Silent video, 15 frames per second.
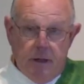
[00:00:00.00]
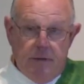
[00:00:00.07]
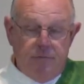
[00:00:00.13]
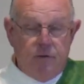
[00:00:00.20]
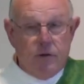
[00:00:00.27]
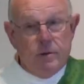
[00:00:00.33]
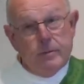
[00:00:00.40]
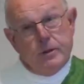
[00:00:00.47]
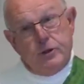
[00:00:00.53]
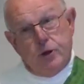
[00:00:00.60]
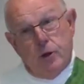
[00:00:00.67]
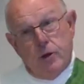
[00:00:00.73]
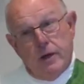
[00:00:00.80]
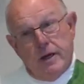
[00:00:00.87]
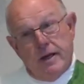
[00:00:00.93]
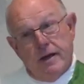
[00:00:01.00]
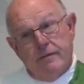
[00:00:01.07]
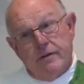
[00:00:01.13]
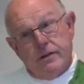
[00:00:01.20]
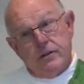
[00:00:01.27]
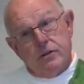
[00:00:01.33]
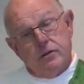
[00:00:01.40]
And for the majority of
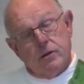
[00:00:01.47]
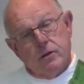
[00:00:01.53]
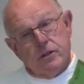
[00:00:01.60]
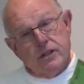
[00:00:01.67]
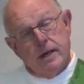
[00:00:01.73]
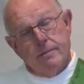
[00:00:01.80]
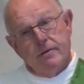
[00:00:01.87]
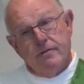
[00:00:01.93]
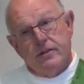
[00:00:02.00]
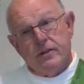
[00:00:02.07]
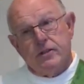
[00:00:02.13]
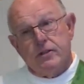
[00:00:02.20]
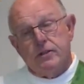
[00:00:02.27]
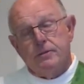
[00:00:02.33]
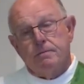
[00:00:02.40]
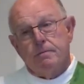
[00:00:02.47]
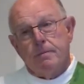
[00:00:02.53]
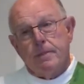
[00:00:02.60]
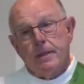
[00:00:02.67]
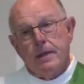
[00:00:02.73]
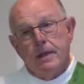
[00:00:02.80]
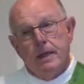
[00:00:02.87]
us, or some of us,
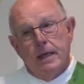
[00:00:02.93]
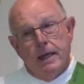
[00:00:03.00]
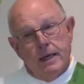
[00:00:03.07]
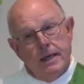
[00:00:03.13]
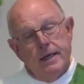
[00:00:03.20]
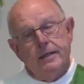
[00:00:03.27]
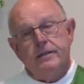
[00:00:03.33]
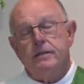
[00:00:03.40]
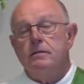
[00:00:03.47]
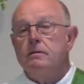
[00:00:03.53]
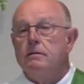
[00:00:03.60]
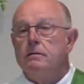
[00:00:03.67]
it gets